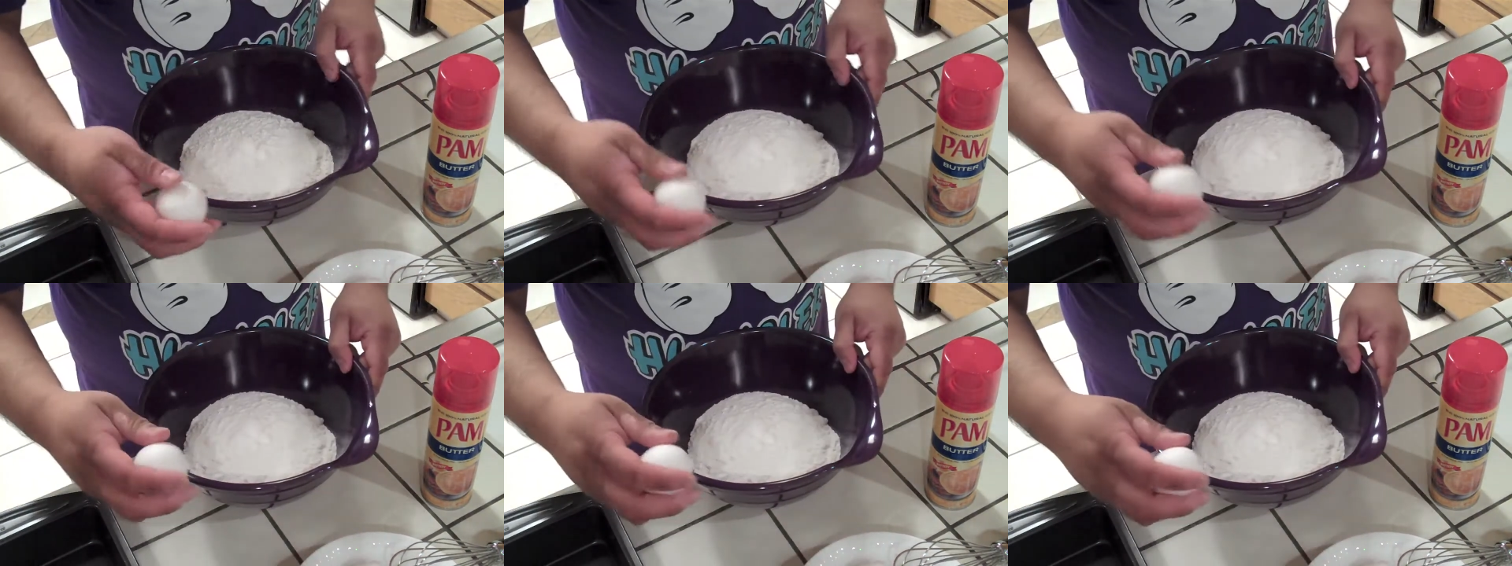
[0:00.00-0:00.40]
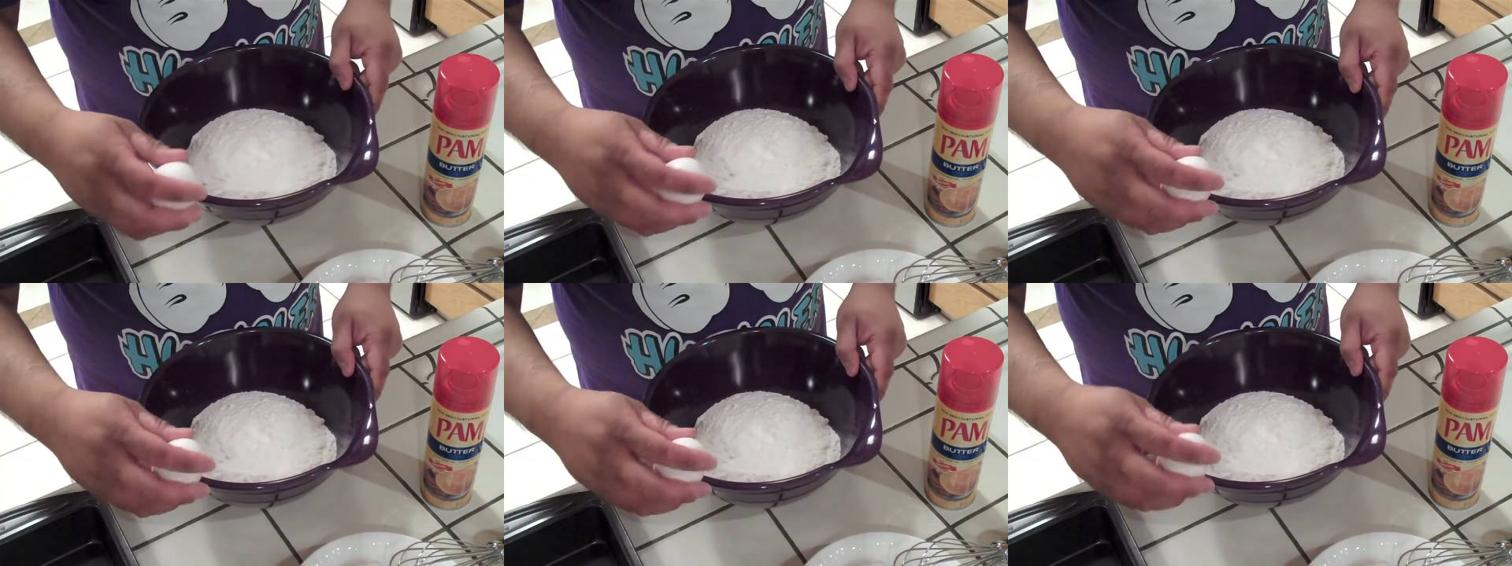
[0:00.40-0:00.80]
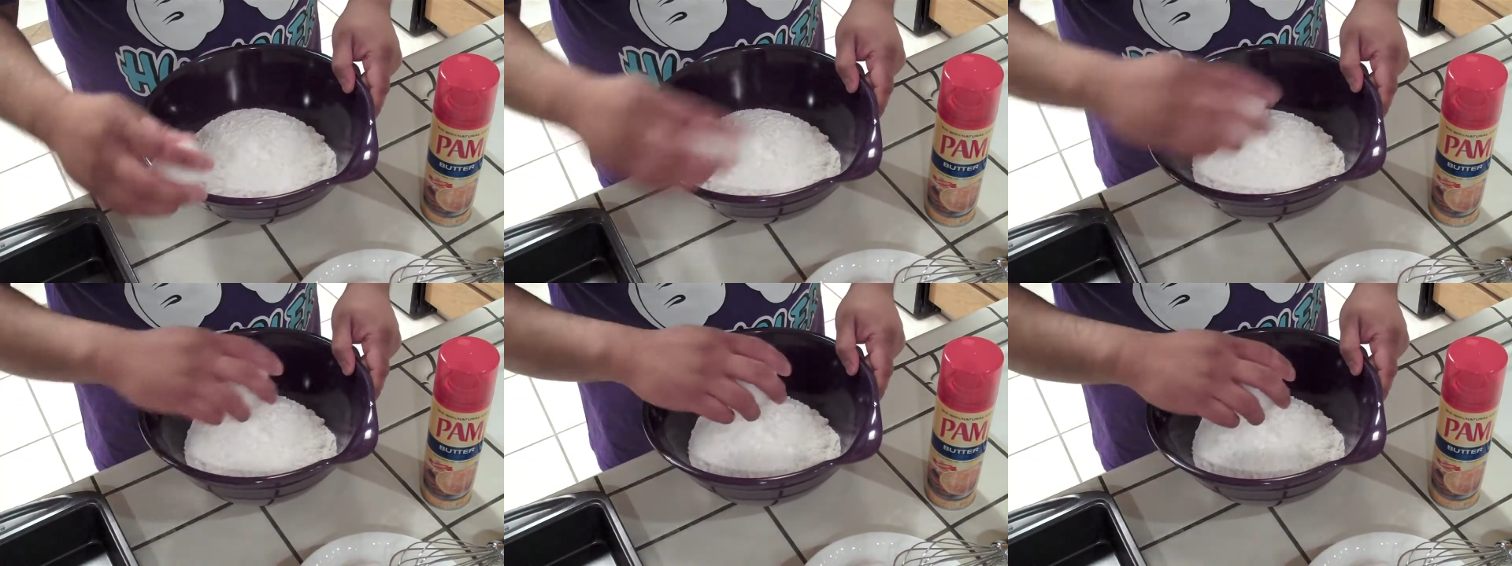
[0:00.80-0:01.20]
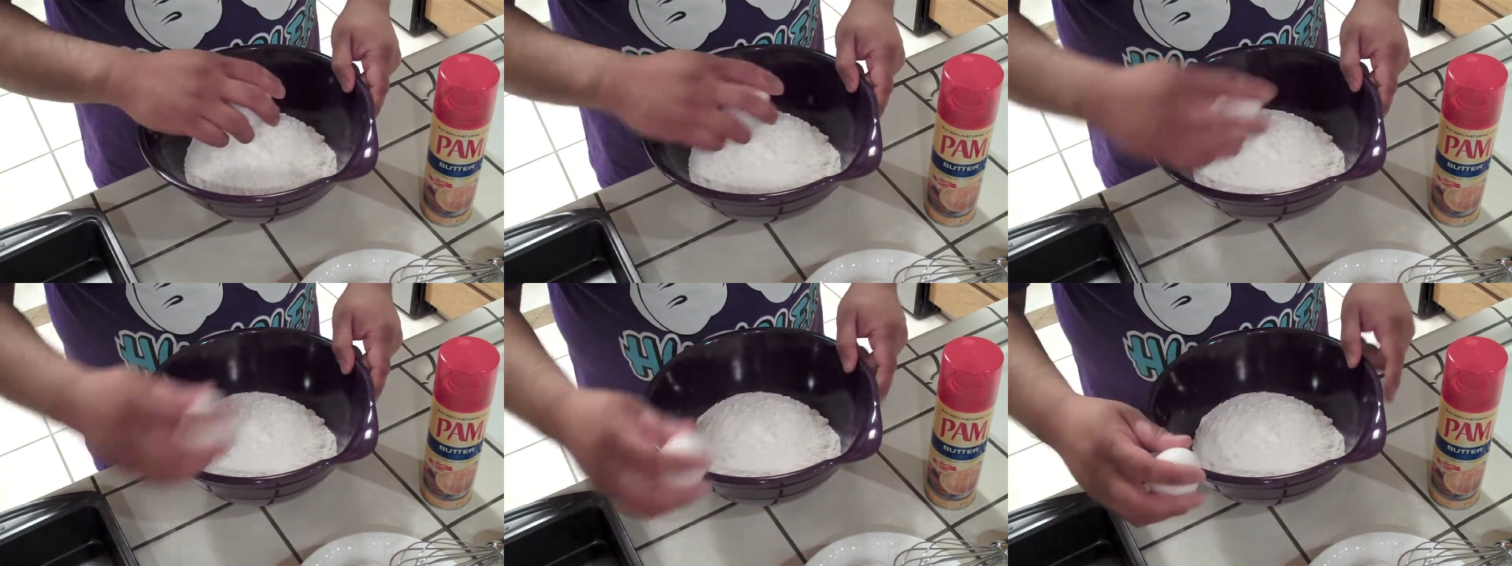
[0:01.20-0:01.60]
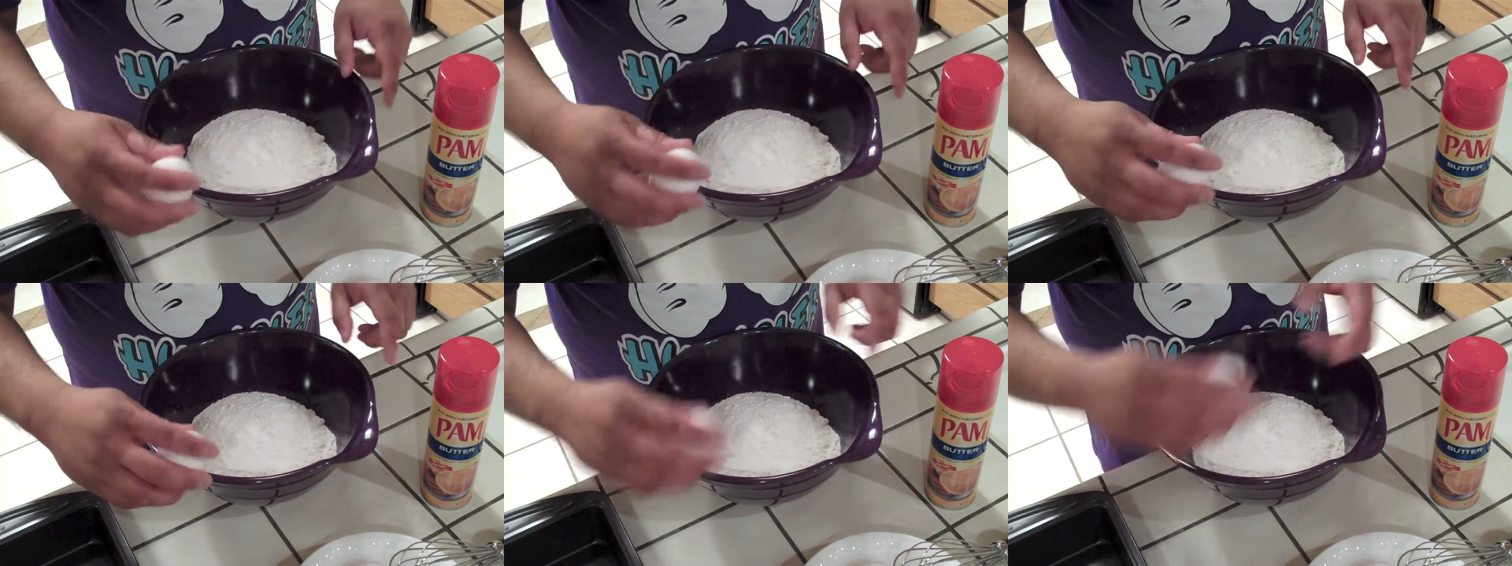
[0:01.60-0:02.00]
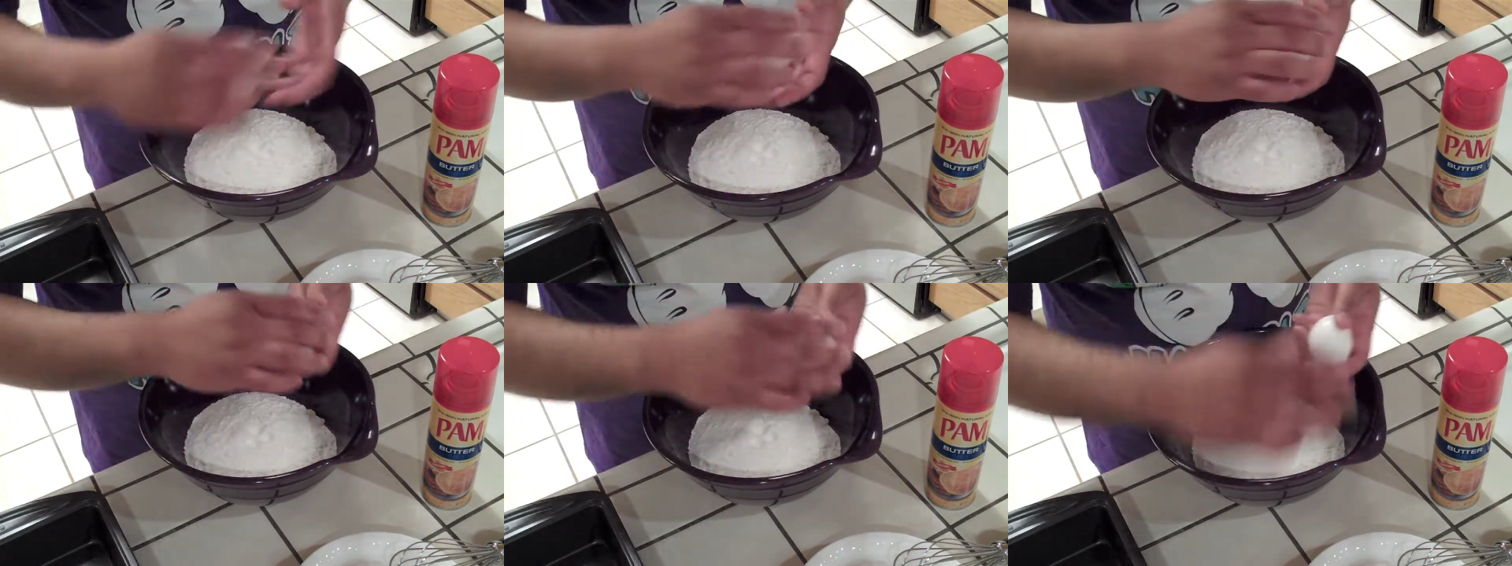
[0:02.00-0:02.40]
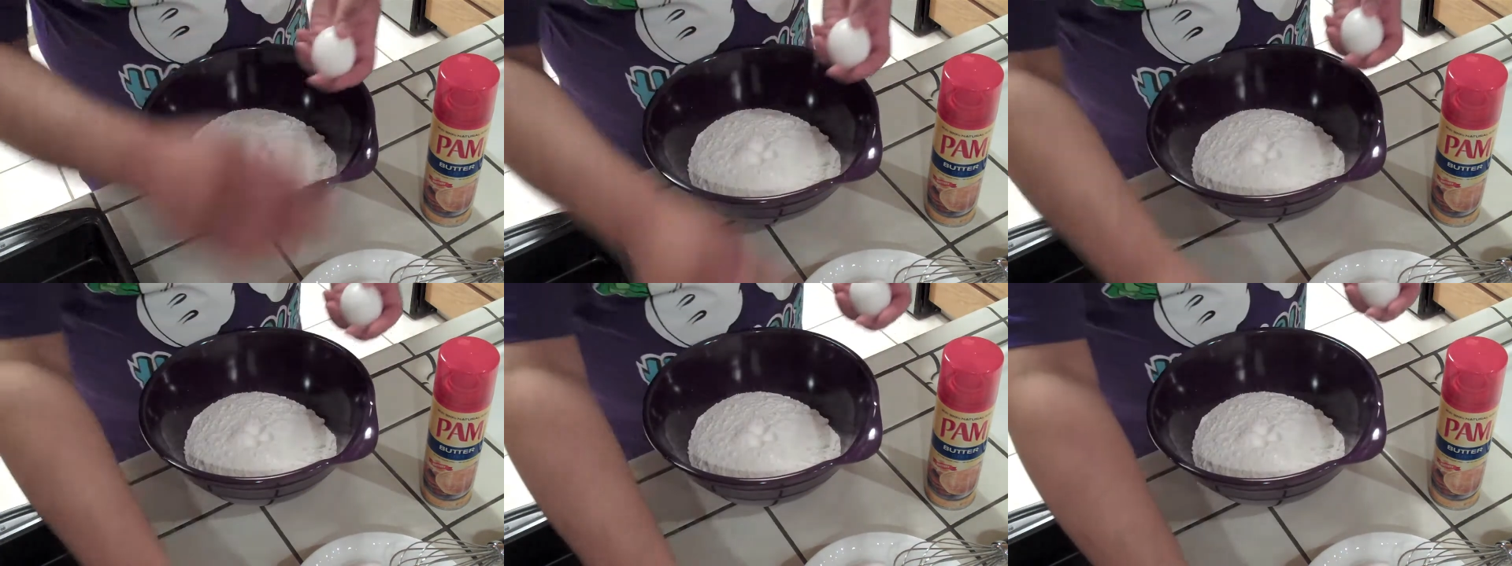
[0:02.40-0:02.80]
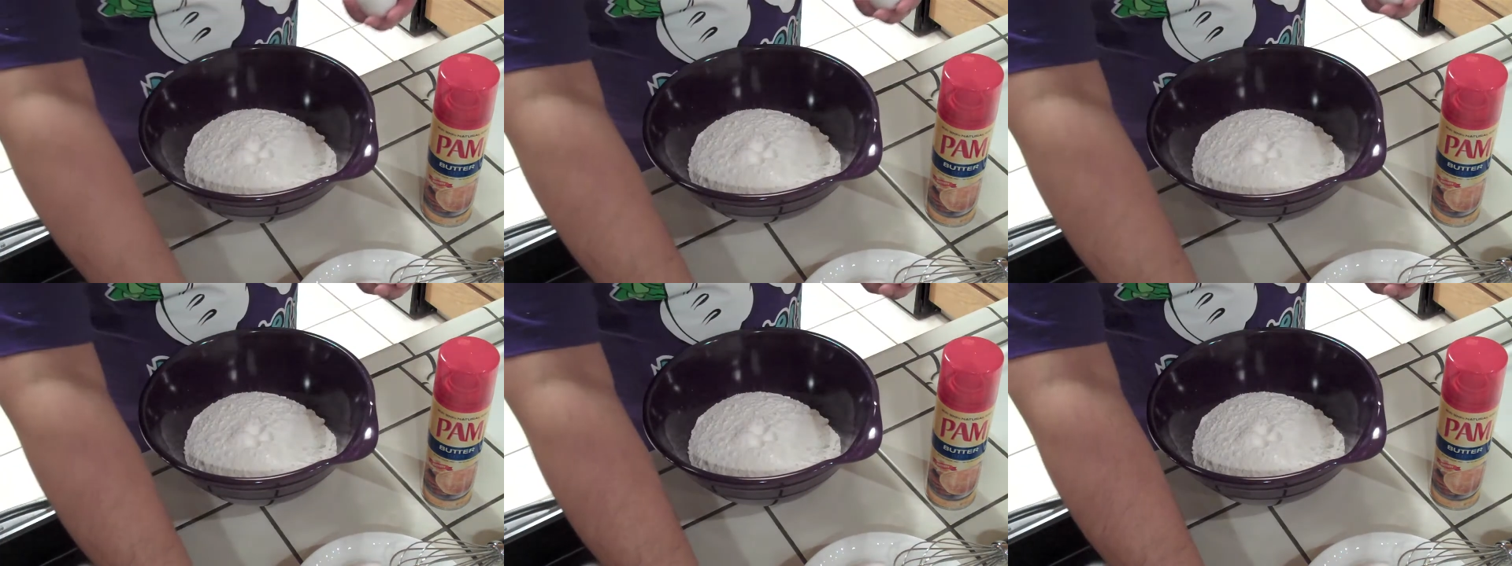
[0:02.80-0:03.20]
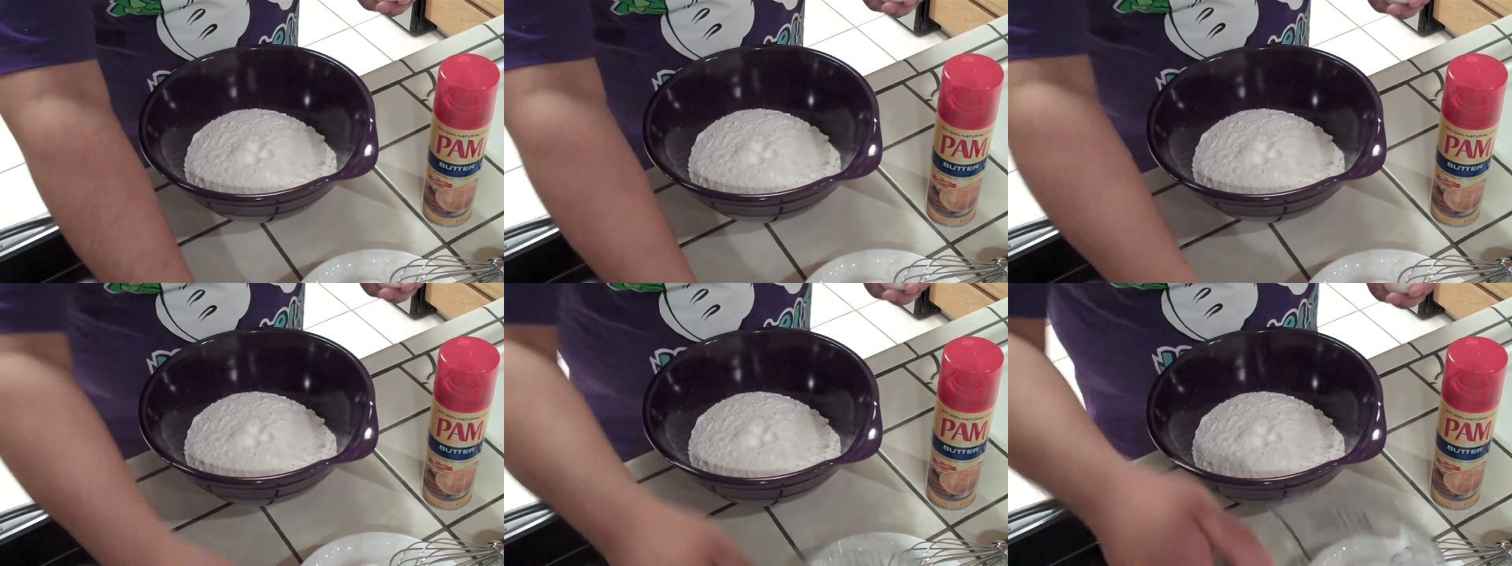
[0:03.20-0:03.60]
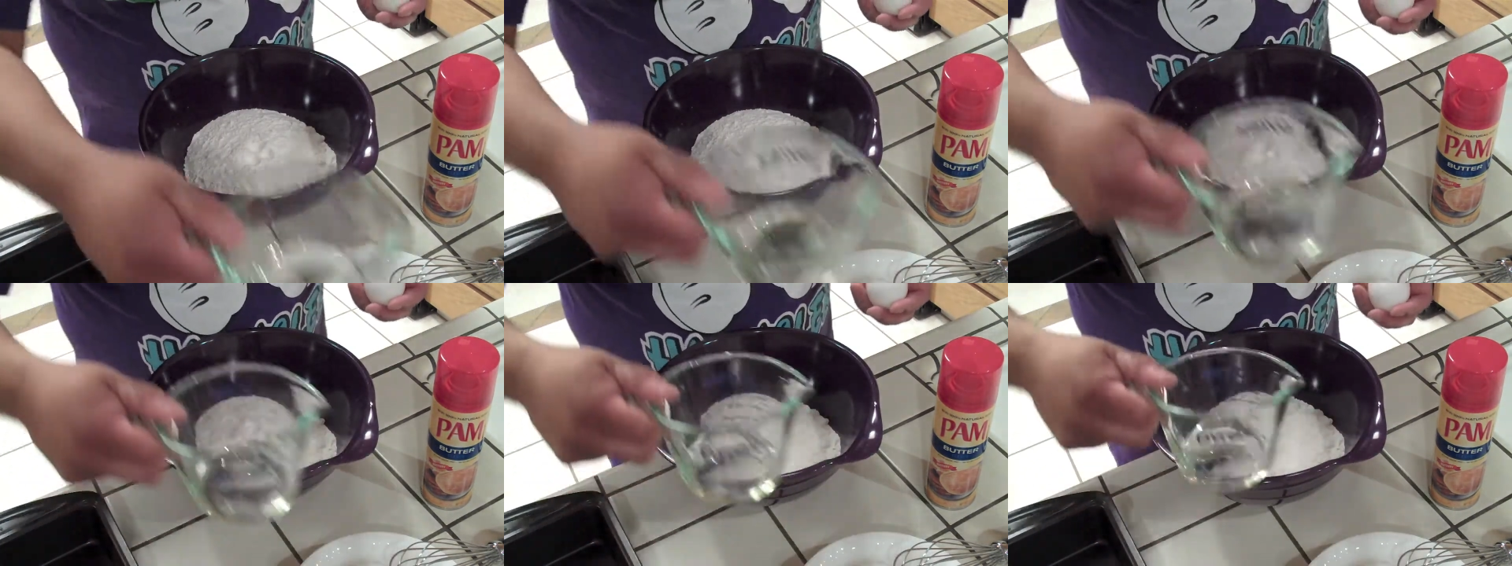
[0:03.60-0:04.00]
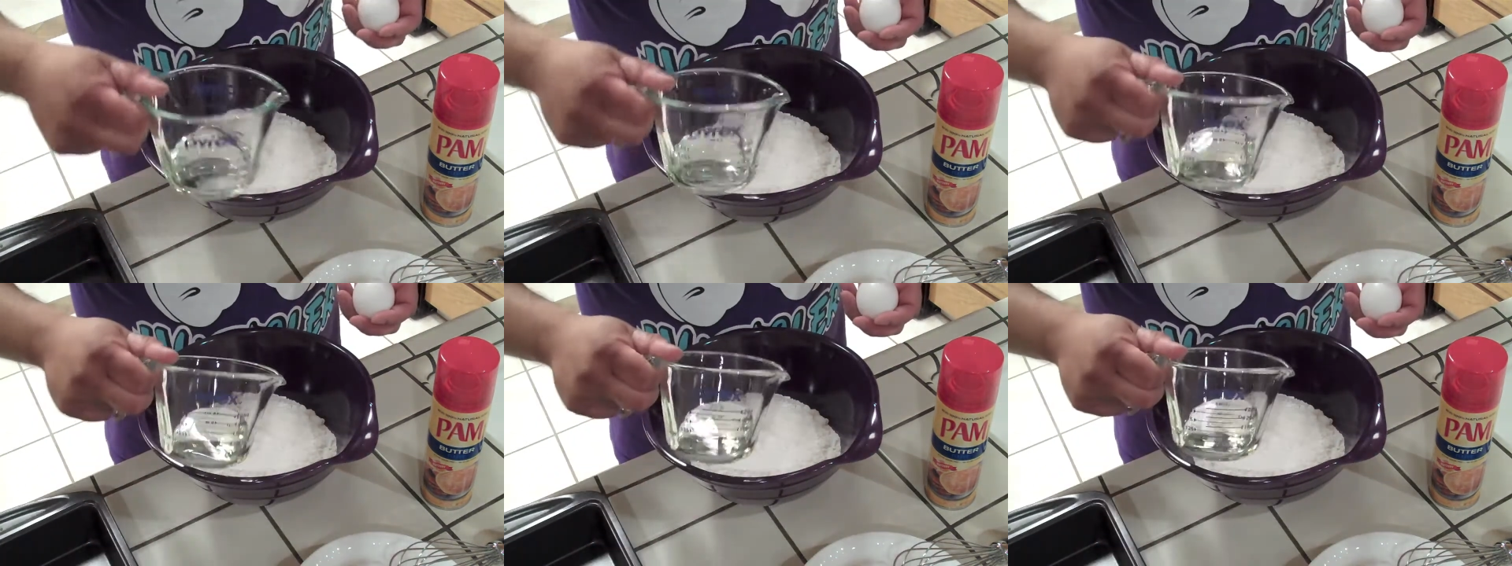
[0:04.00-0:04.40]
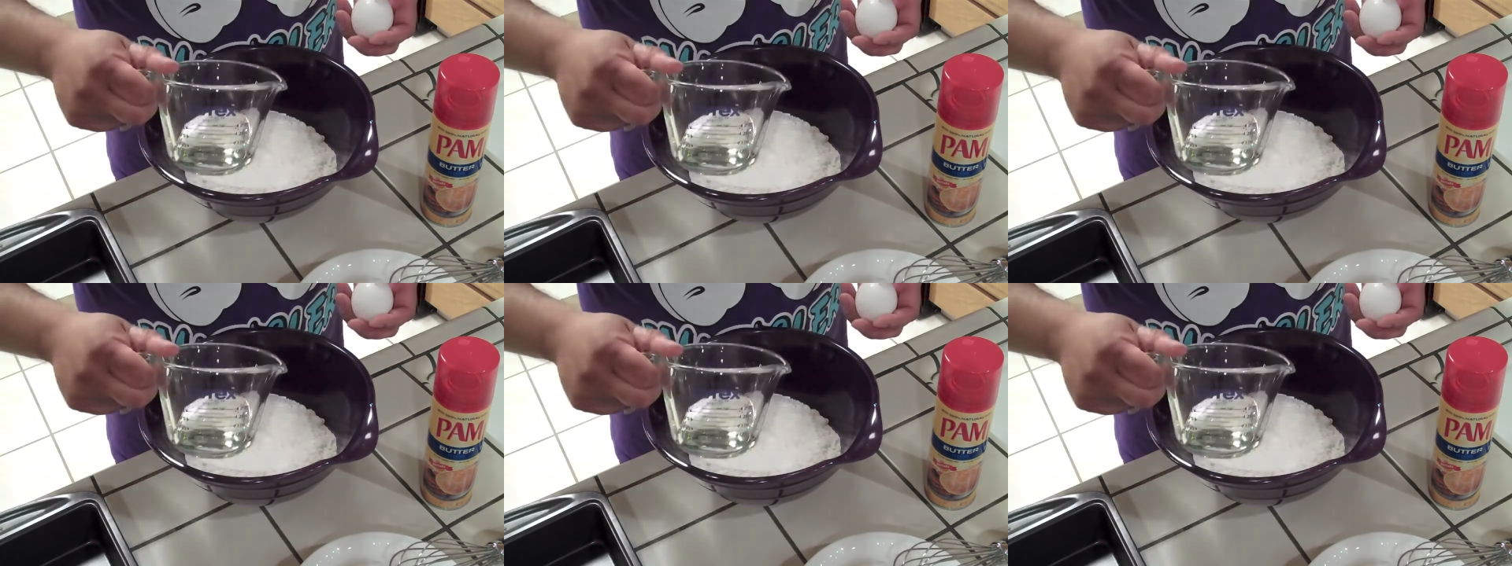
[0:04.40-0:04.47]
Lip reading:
(no speaker visible)